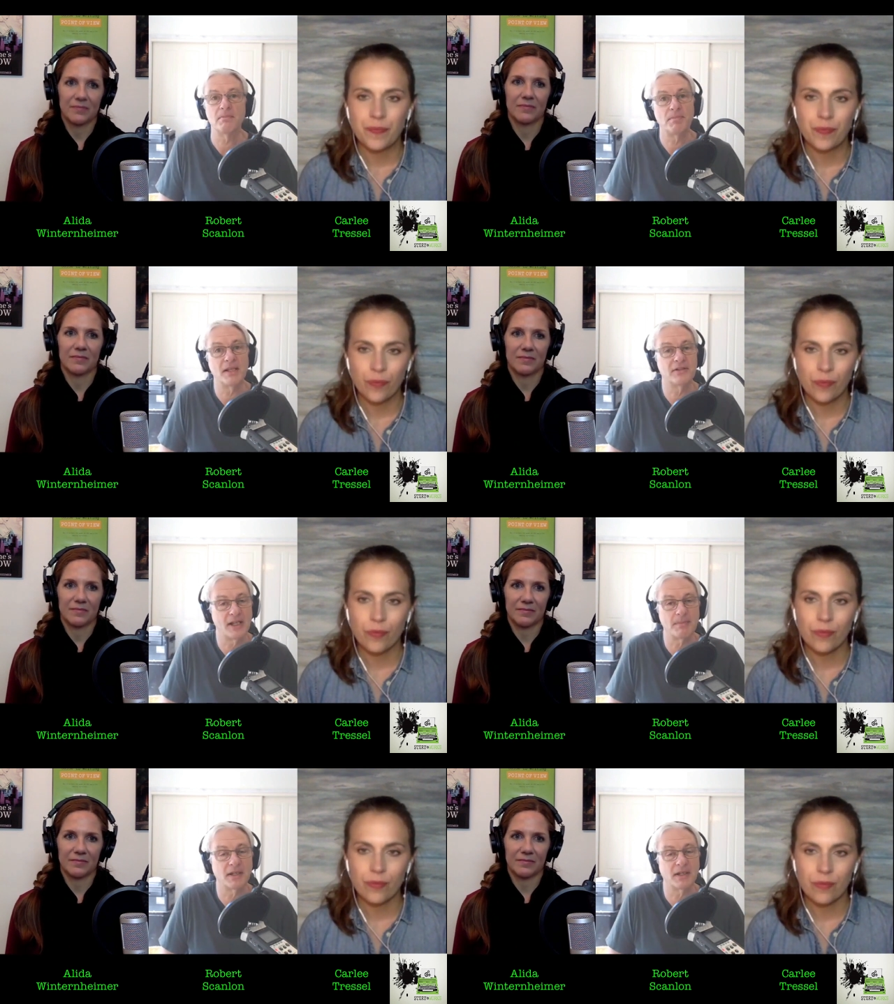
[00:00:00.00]
Speaker 1: you know,
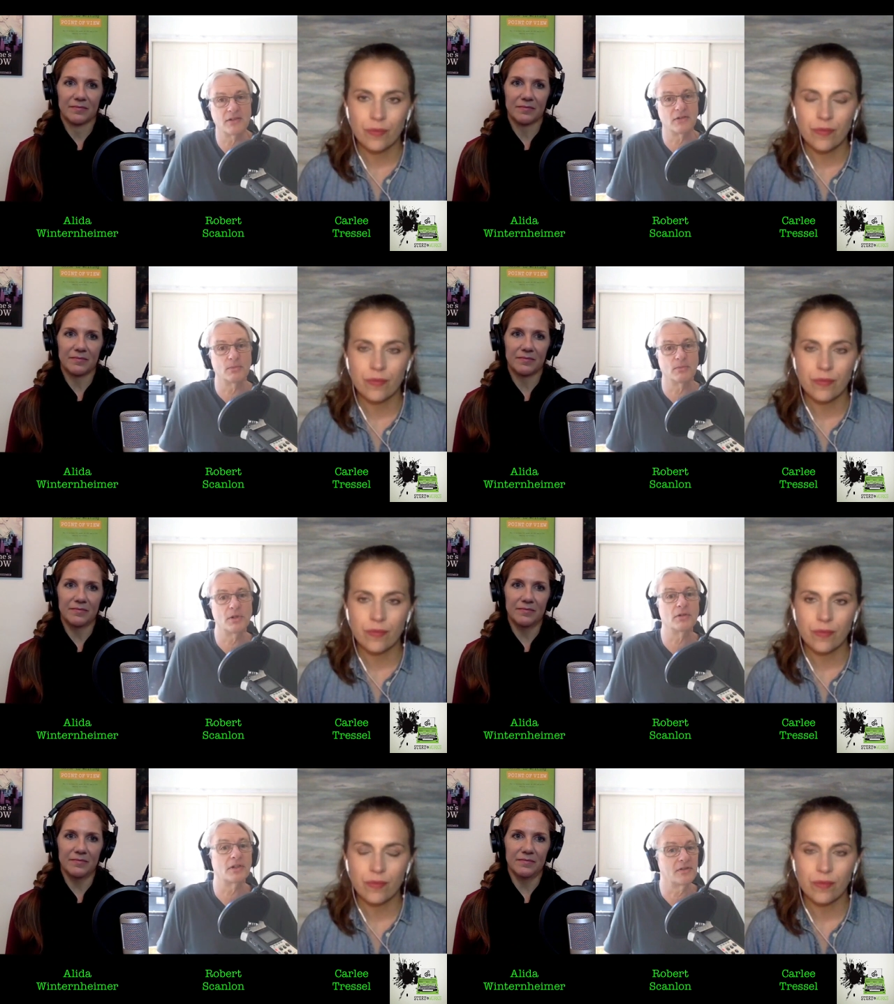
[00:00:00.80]
pitted up against
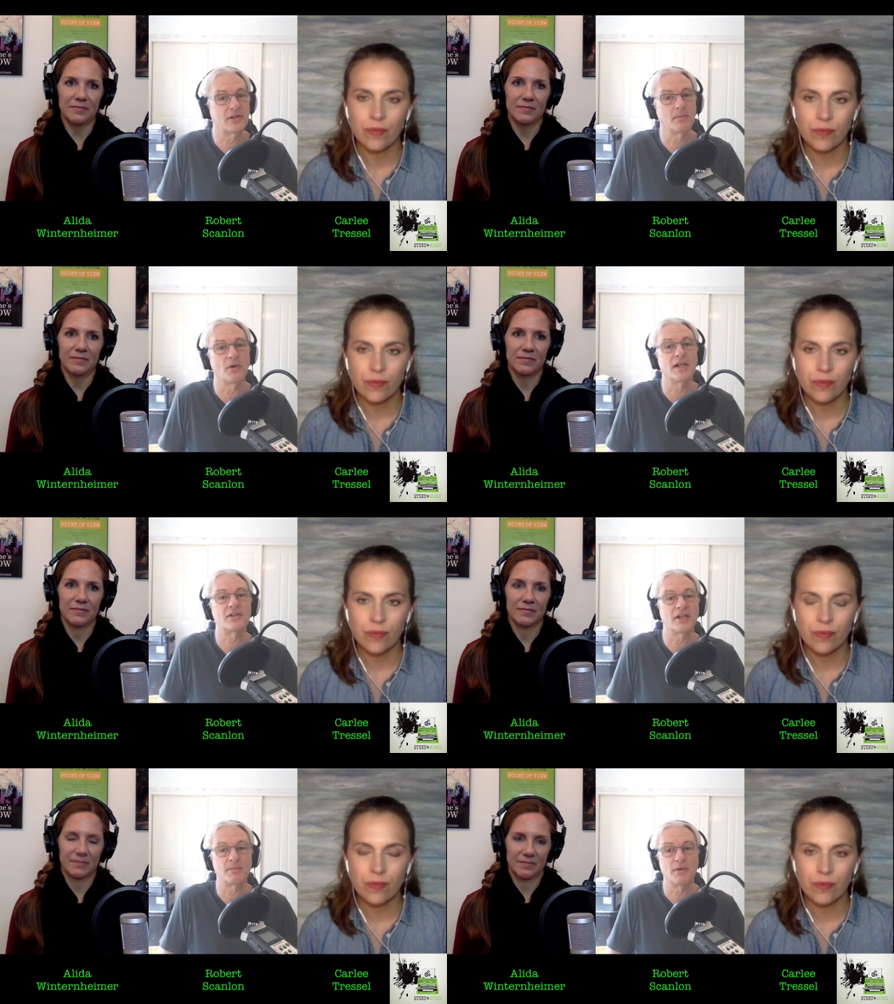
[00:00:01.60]
the world in some
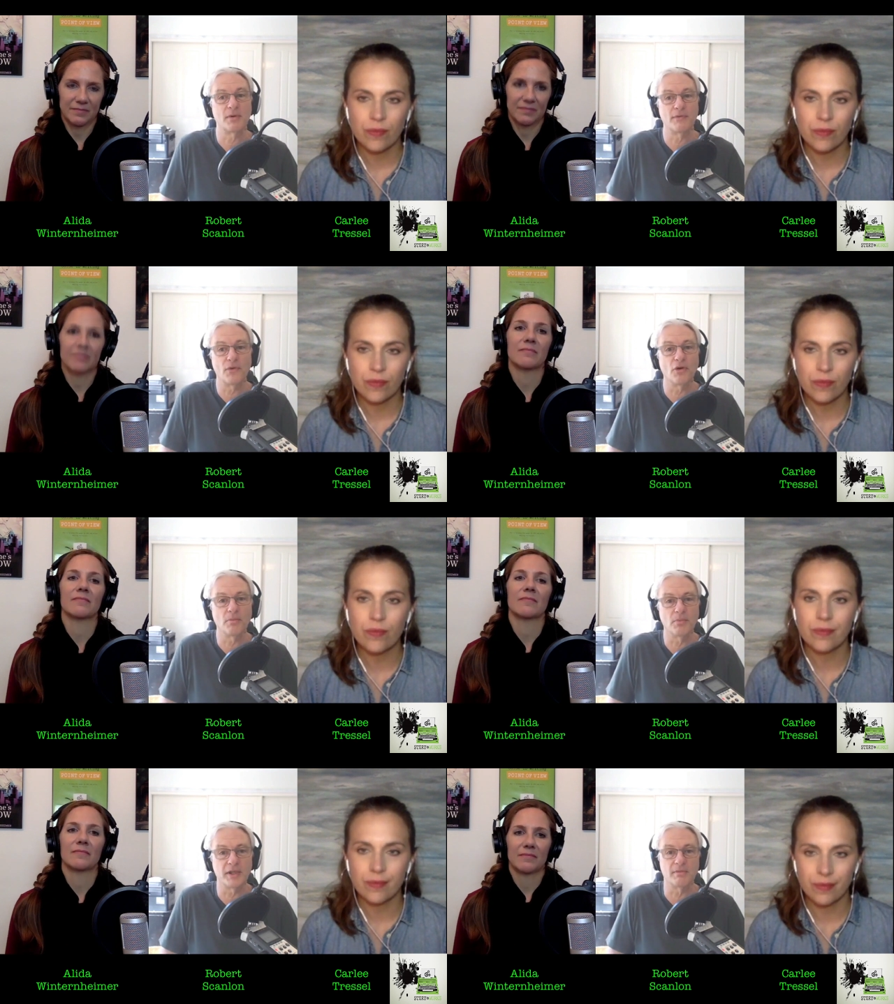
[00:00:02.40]
way, shape or
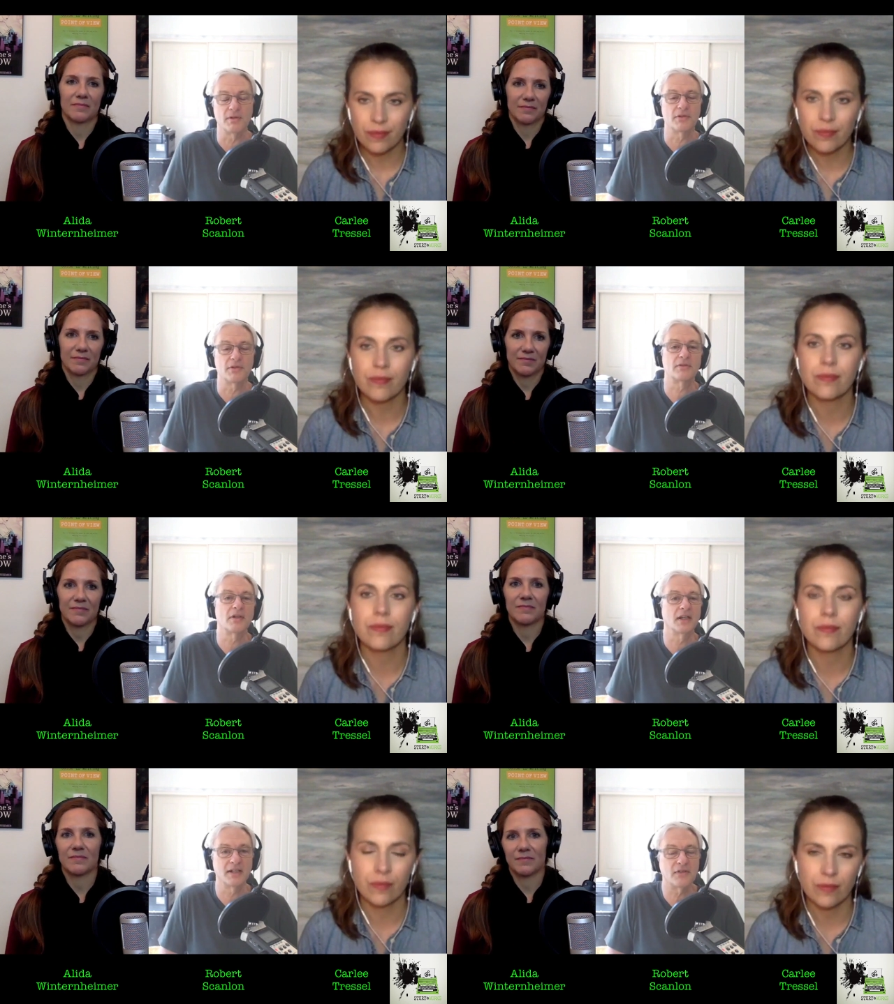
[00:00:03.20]
form, whether
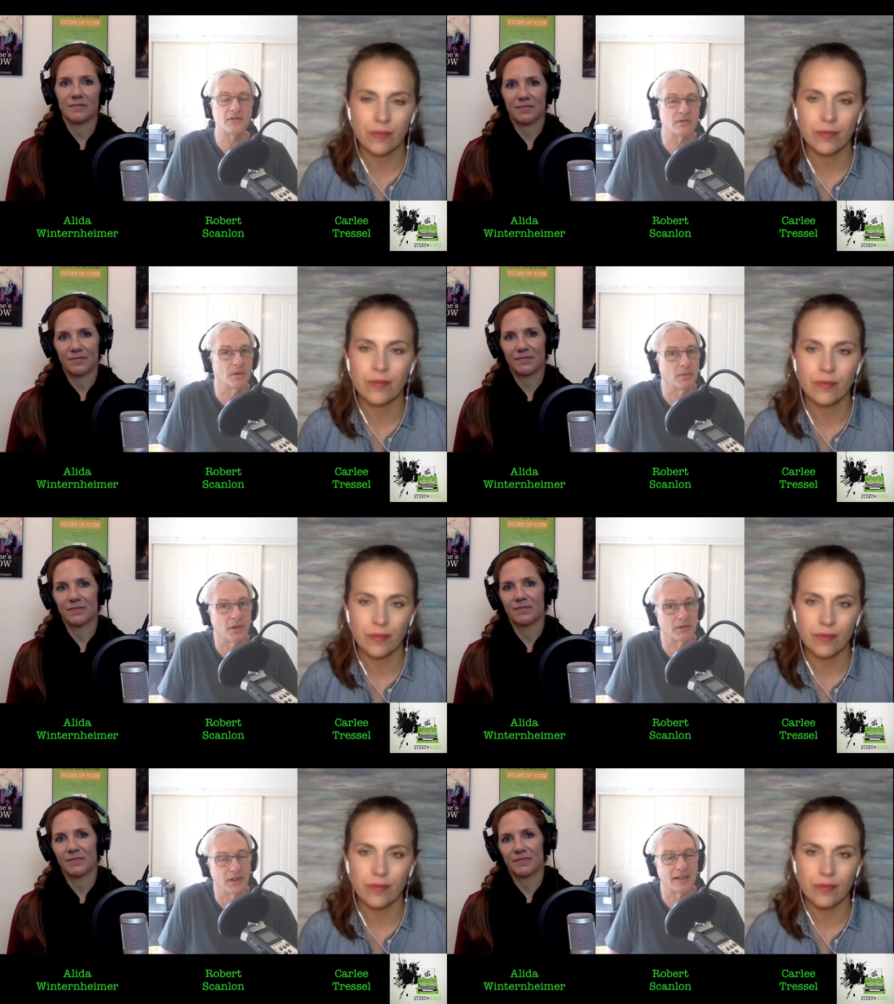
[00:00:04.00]
it's an
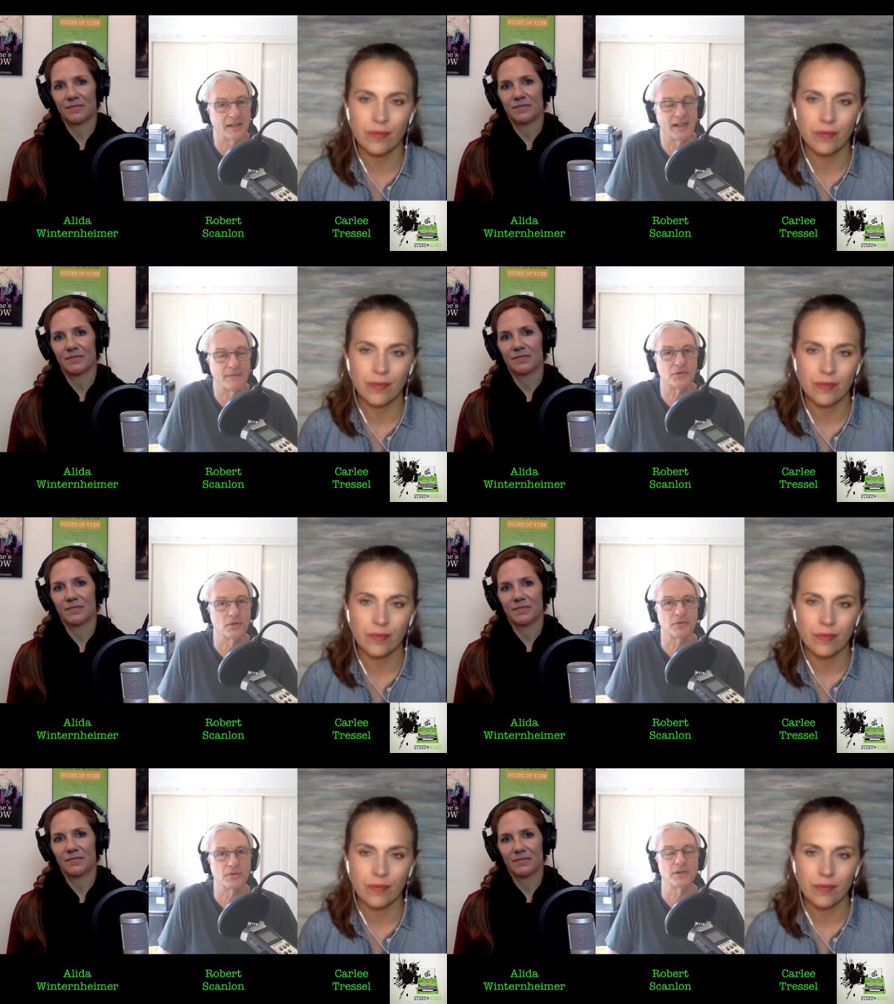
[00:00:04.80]
intimate world like a
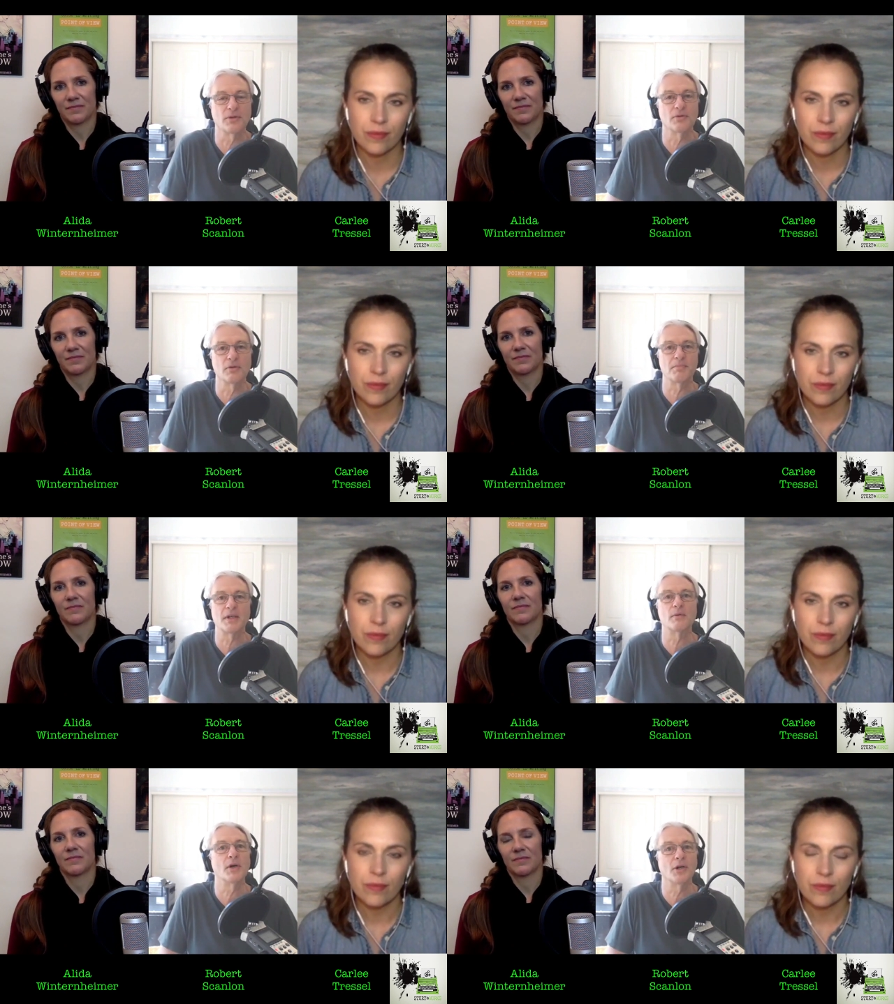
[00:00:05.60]
love story or a
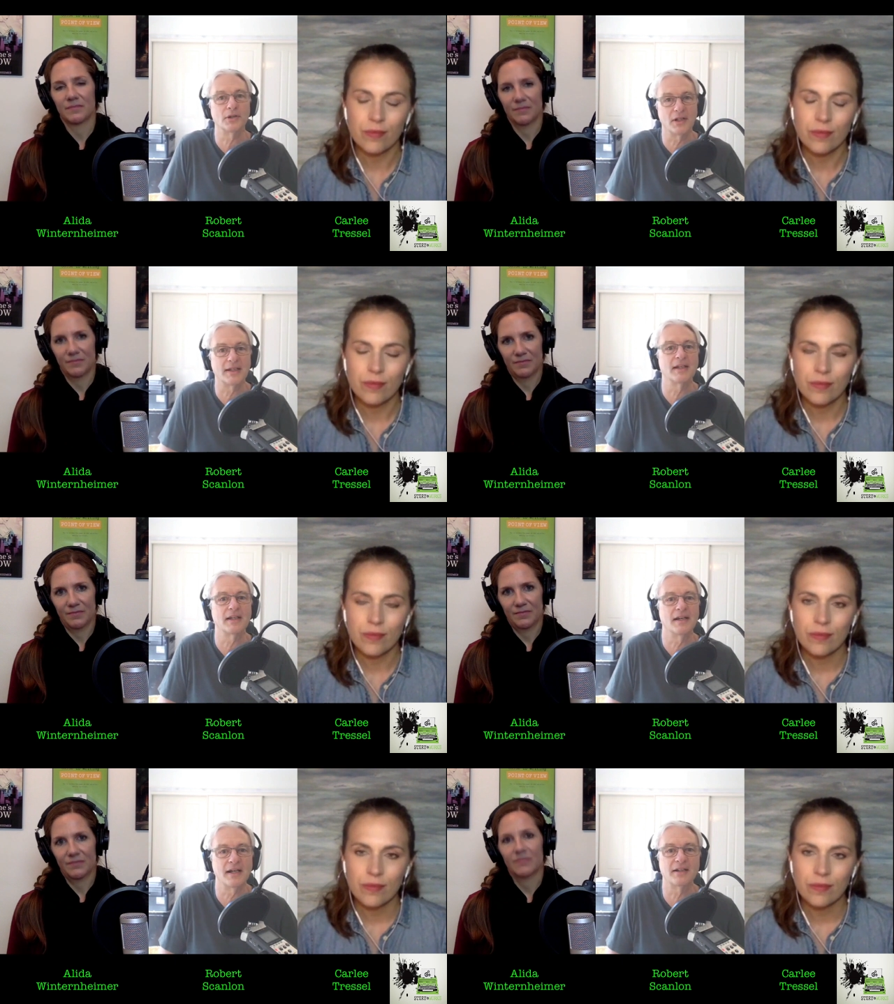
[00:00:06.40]
big world
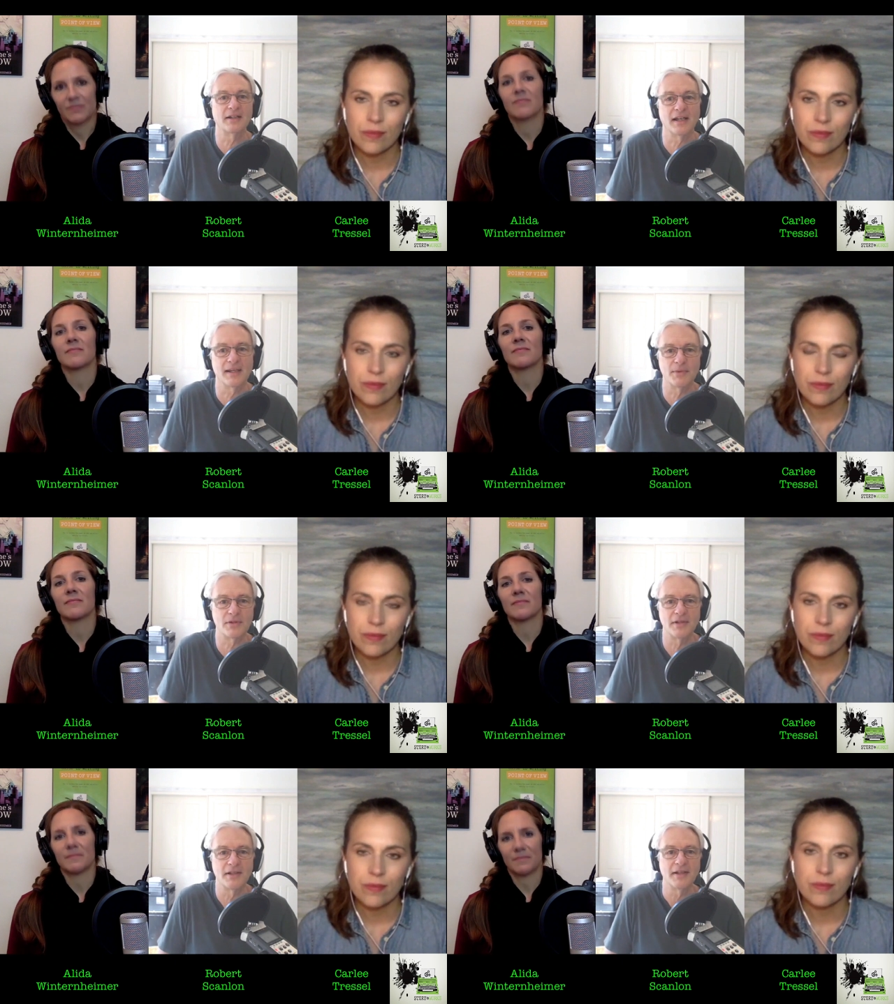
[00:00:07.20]
like a Hunger
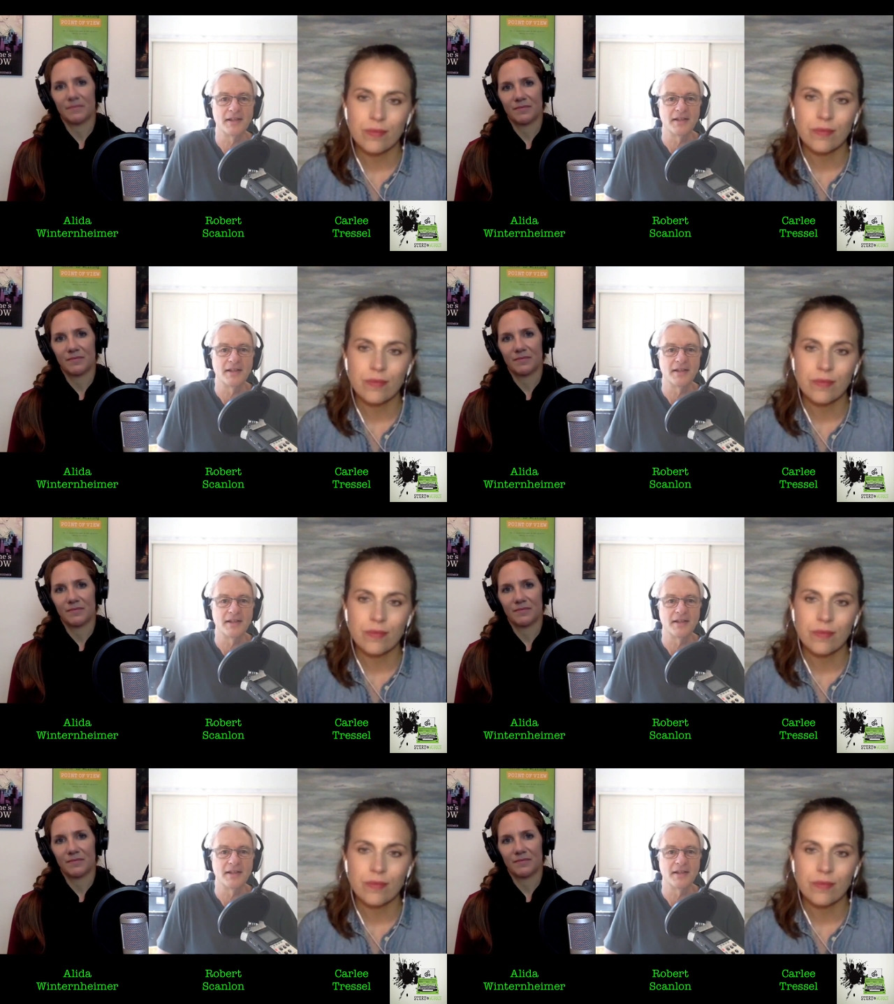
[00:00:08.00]
Games.